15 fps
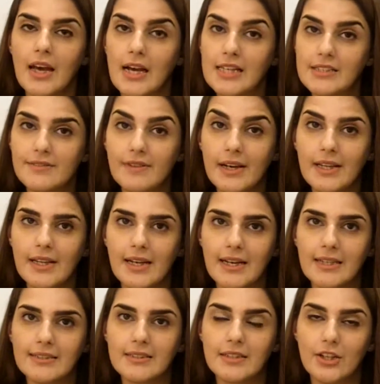as well
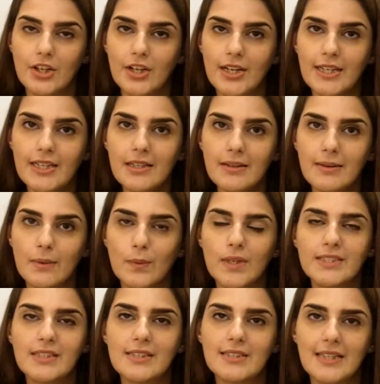as early
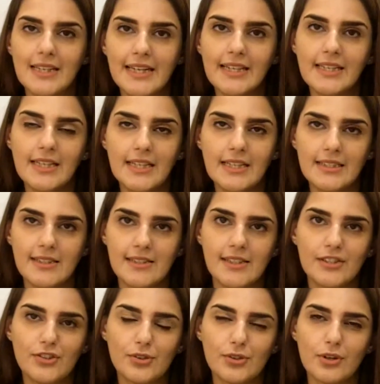versus late
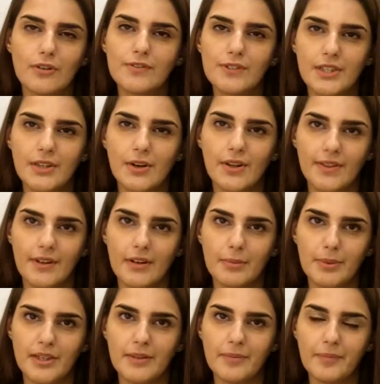initiation of steroid
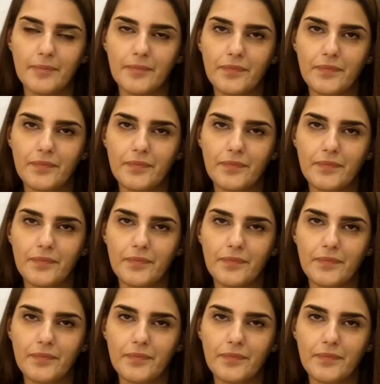therapy.